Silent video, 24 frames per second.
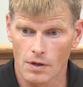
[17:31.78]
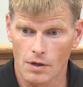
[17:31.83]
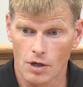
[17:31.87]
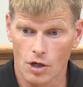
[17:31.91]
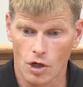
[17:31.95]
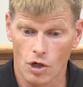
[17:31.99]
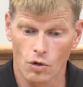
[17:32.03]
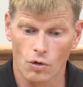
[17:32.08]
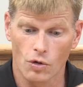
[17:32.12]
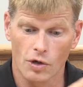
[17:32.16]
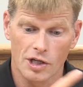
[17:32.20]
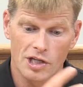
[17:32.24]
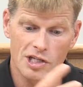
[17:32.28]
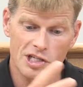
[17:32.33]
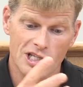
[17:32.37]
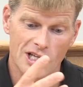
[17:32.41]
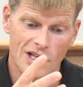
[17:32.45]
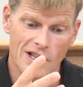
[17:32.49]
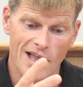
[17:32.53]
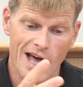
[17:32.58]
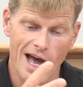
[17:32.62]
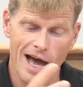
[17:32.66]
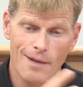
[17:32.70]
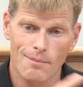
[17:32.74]
according to
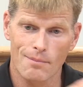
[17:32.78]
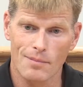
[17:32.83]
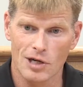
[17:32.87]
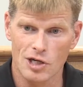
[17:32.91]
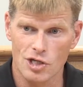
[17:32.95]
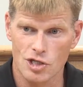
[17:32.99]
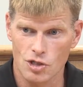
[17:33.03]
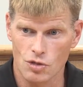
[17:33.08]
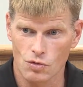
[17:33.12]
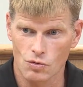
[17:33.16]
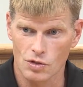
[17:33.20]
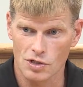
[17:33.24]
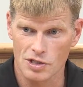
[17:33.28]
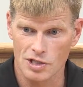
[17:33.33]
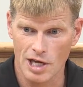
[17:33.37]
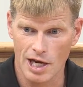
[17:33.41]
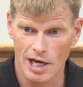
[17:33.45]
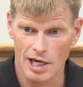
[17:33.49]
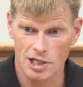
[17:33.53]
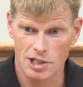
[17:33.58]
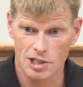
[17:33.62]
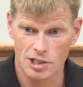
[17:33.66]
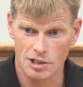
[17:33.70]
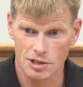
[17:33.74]
that measure, was
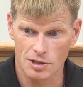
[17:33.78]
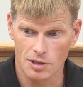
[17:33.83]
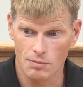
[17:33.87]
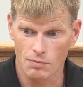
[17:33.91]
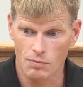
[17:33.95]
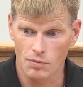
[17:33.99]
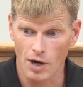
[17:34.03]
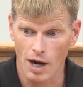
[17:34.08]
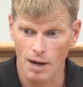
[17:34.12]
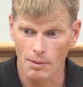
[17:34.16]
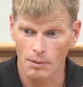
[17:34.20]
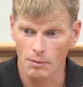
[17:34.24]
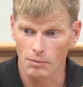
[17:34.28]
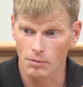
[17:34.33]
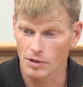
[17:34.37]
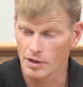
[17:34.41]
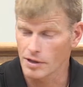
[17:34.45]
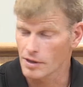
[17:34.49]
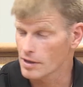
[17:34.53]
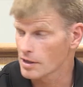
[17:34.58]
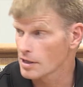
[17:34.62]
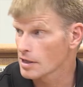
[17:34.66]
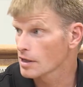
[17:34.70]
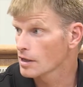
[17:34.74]
actually probably
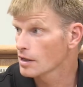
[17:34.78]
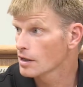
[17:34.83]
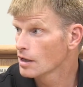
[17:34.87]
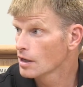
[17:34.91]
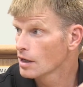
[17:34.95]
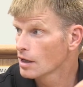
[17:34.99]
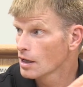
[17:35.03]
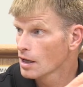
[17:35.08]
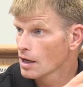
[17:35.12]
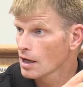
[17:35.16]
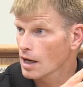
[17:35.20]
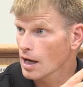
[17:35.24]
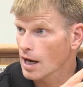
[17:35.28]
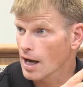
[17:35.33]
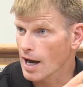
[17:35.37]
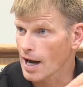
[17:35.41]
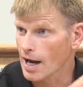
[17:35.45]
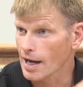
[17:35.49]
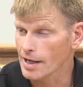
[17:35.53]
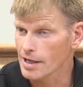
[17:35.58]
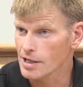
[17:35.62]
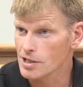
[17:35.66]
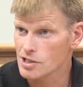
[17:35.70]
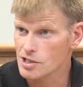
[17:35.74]
the
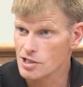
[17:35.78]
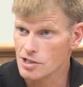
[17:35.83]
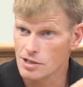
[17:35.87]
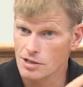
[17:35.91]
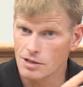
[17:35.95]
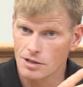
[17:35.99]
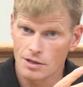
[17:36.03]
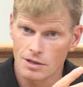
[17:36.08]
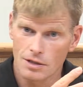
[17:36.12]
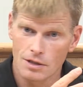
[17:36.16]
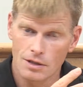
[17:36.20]
highest